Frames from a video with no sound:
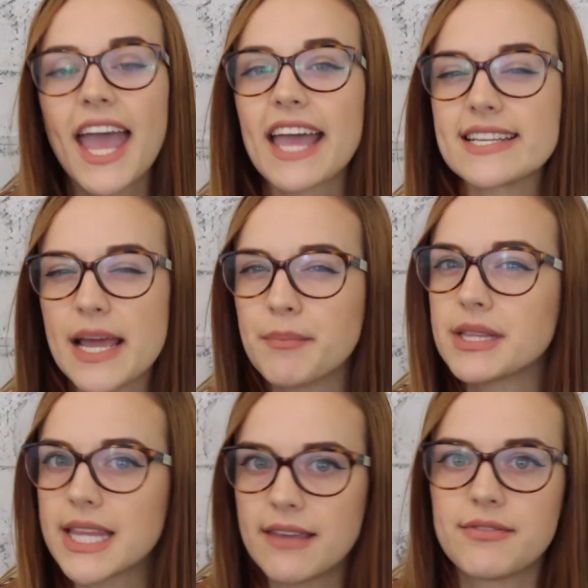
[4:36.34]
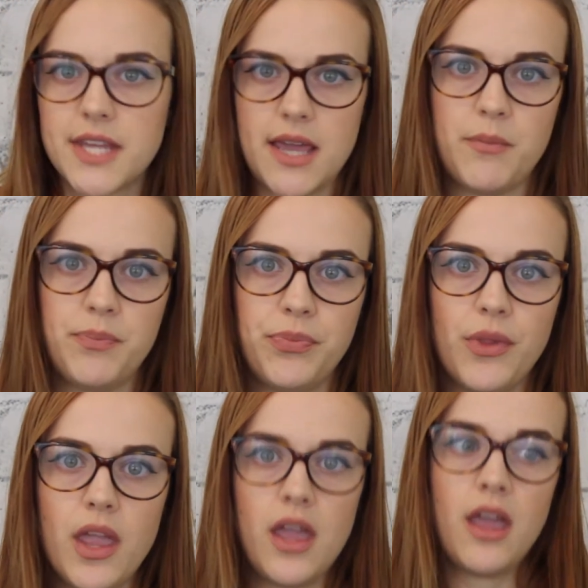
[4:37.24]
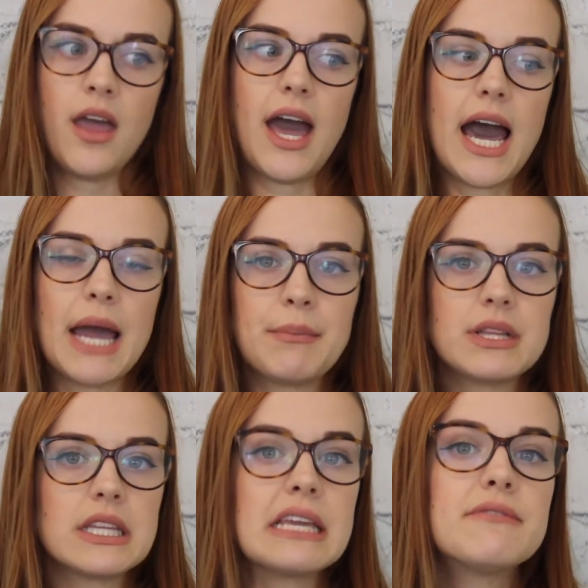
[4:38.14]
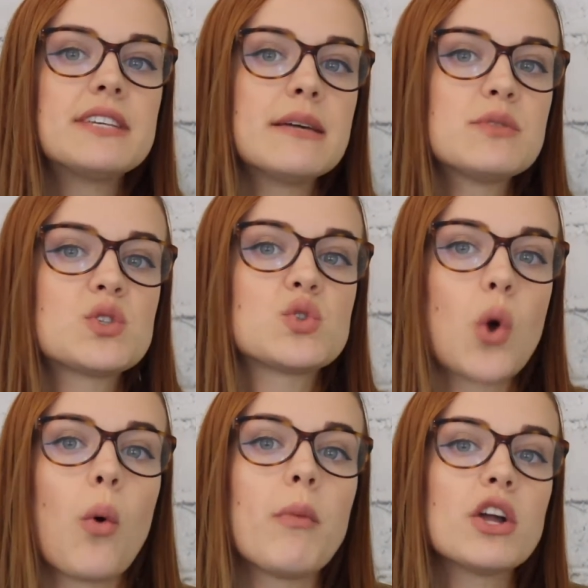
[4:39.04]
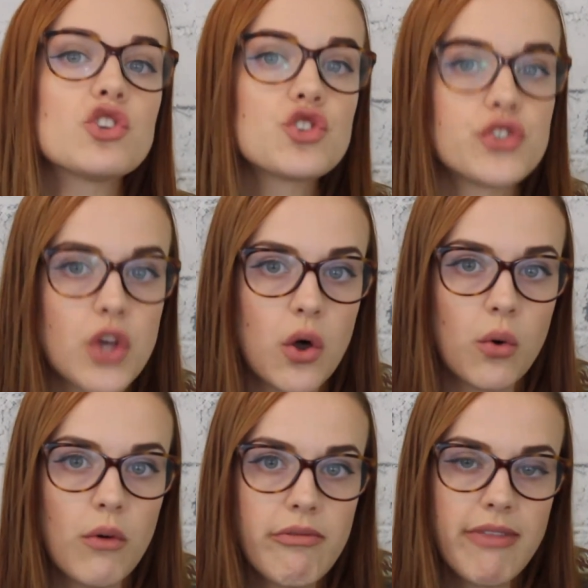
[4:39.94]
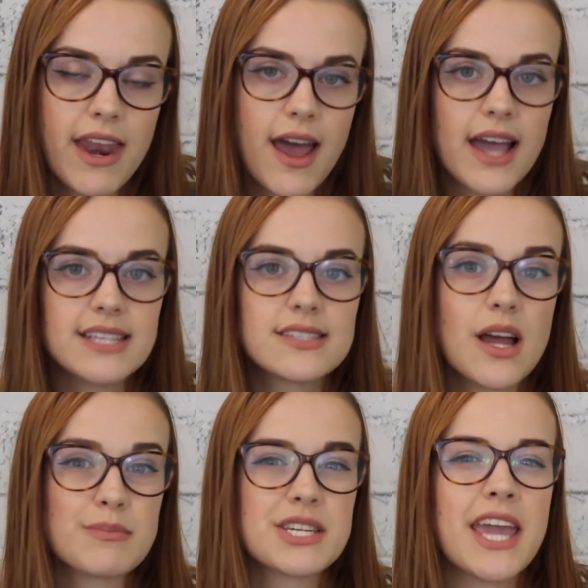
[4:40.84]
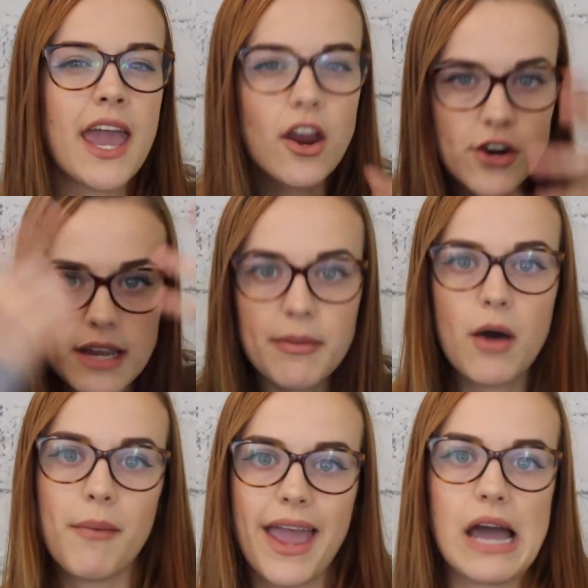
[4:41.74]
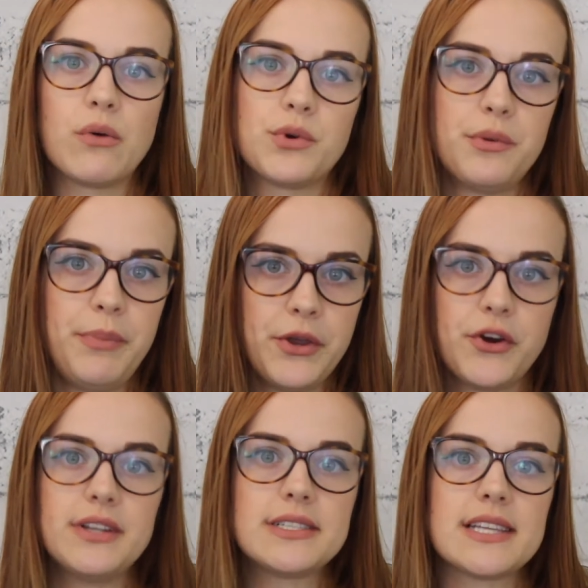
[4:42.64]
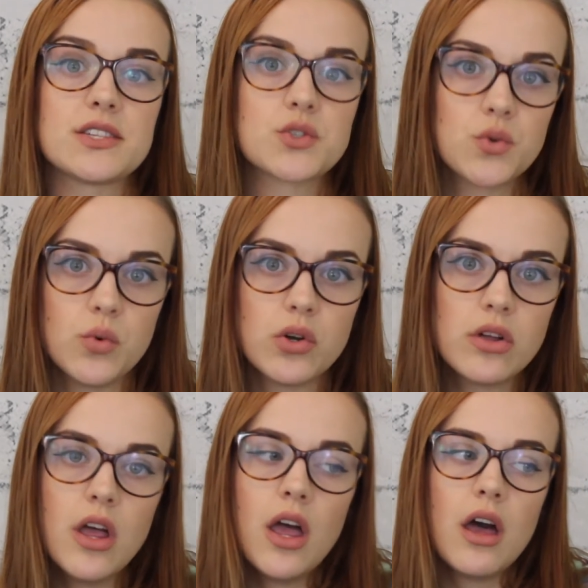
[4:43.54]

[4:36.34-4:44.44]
And I believed him. I believed him so much so that I stopped caring about my outward appearance at school.